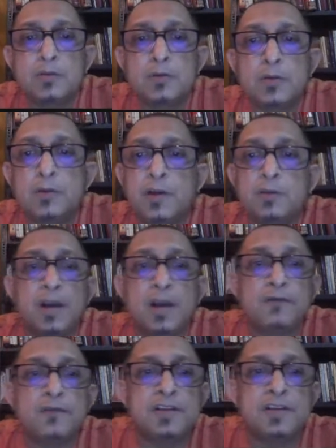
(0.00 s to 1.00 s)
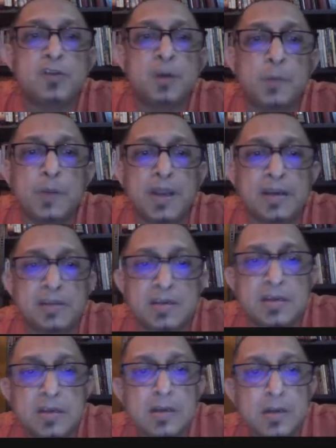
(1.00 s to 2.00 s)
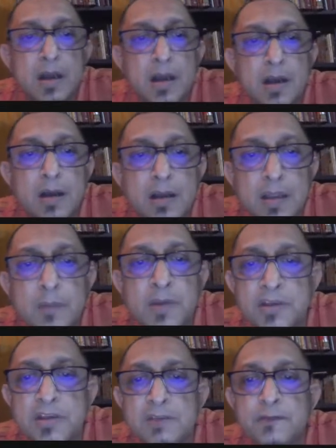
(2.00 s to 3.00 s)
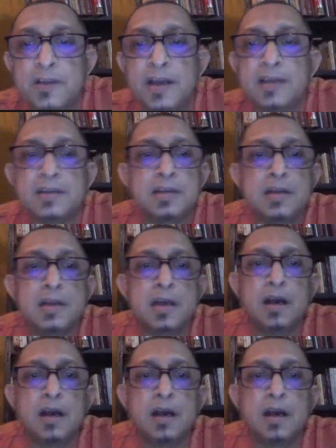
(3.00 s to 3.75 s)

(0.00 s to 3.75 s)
So you had to have these copperplate images for that.